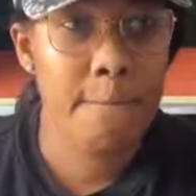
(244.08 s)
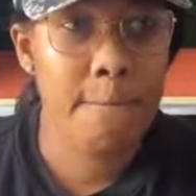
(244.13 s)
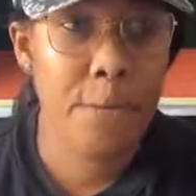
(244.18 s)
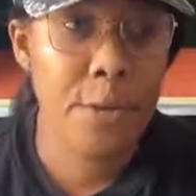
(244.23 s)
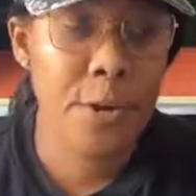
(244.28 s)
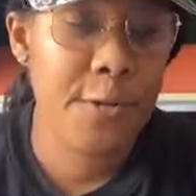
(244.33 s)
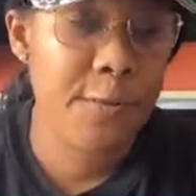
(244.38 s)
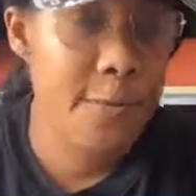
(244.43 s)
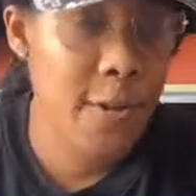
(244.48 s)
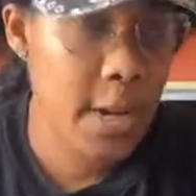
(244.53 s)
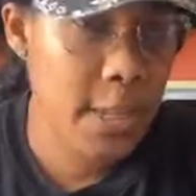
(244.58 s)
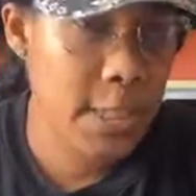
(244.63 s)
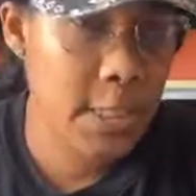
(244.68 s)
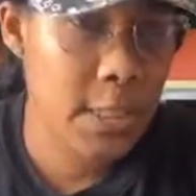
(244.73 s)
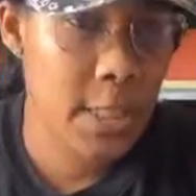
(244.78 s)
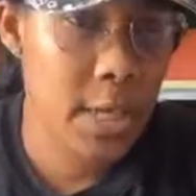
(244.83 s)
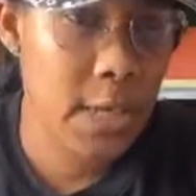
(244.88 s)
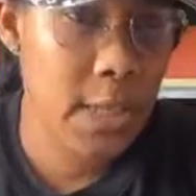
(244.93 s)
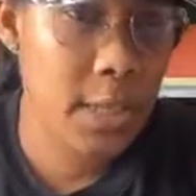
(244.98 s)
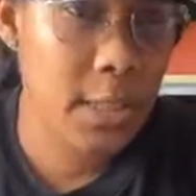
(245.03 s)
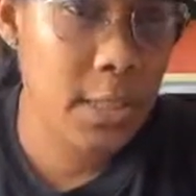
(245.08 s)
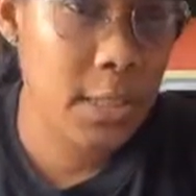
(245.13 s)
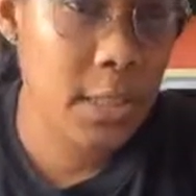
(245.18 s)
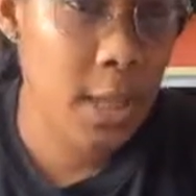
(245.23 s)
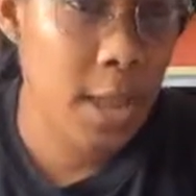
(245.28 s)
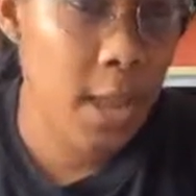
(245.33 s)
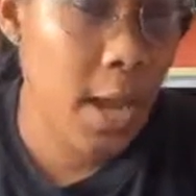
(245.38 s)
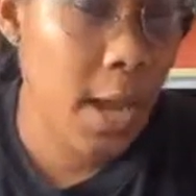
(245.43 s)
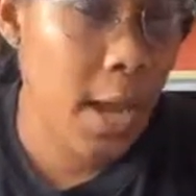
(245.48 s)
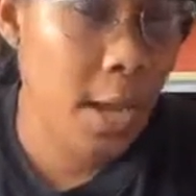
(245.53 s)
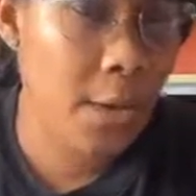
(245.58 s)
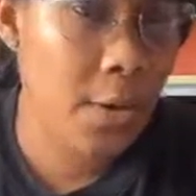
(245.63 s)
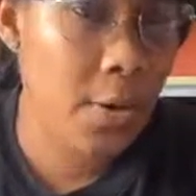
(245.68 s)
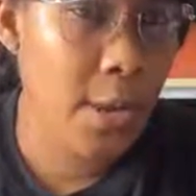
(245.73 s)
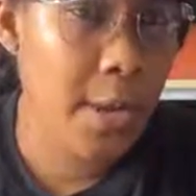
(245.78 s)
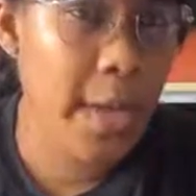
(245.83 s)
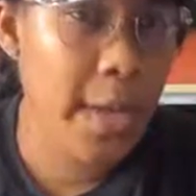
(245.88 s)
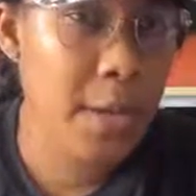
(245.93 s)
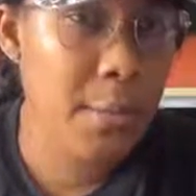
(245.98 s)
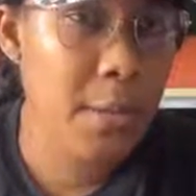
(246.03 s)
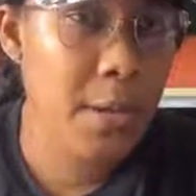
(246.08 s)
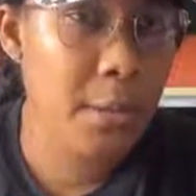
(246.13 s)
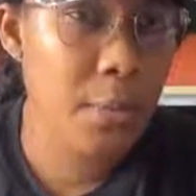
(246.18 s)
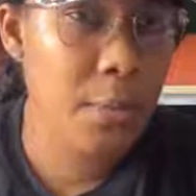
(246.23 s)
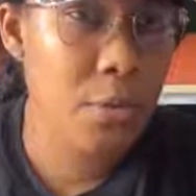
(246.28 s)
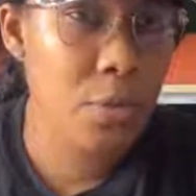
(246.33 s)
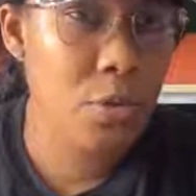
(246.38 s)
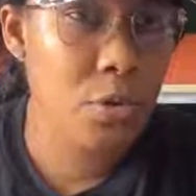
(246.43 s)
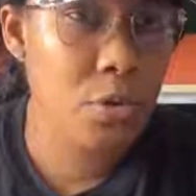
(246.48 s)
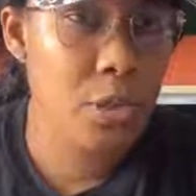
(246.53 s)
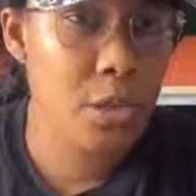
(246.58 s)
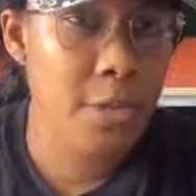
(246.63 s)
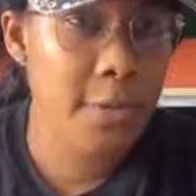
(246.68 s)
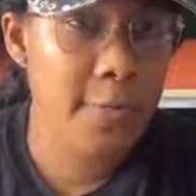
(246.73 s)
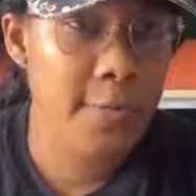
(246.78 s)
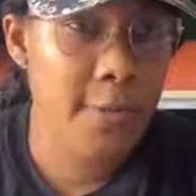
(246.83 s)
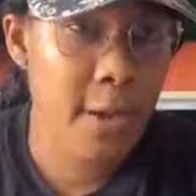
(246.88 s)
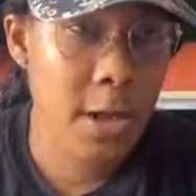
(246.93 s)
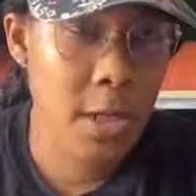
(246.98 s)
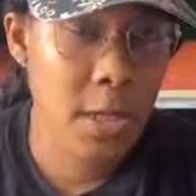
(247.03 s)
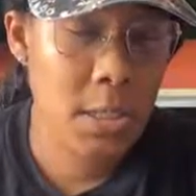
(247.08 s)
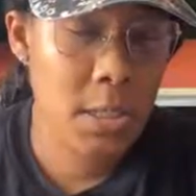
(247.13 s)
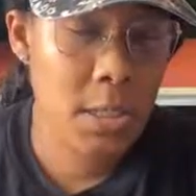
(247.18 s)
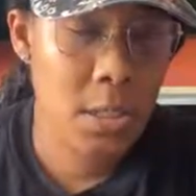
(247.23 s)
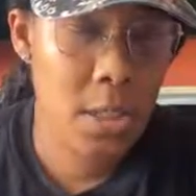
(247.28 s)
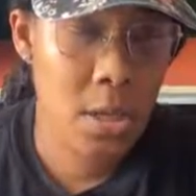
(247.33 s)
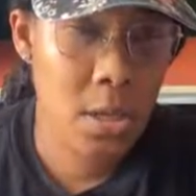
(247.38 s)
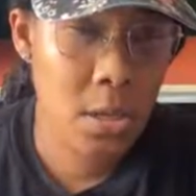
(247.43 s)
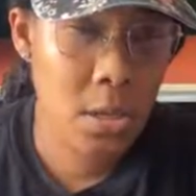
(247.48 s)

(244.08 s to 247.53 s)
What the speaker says: free font sites. I know a lot of people use the font